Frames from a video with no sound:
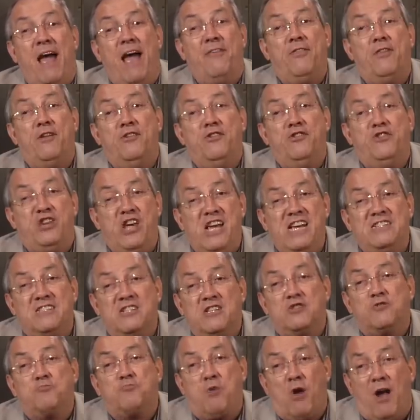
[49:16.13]
And that
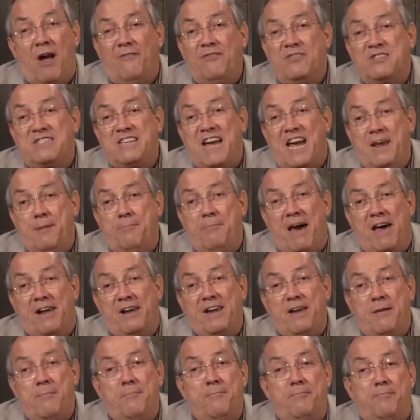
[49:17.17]
Jesus prophesied
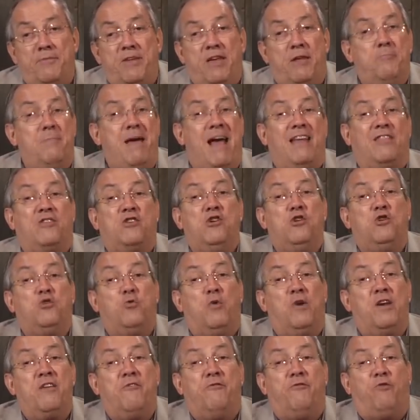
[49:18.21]
about it in Matthew
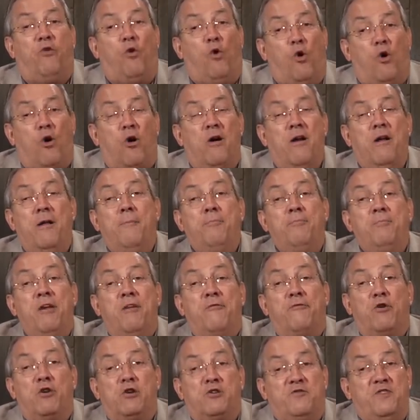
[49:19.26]
24,
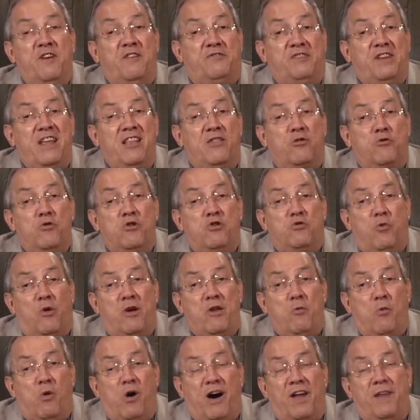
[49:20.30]
verse 15 through
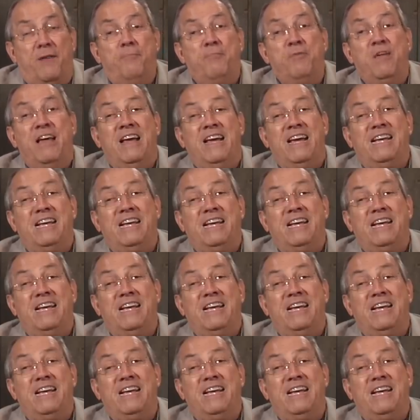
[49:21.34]
21.